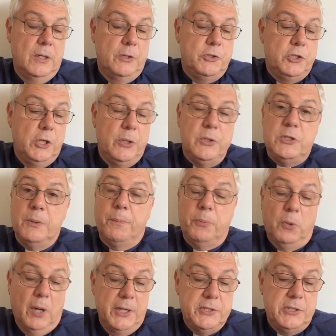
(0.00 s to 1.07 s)
due to
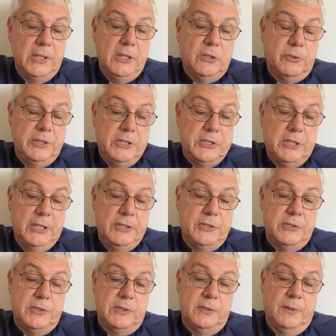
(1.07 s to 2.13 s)
price
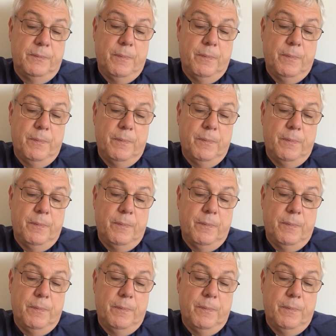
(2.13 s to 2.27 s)
increases.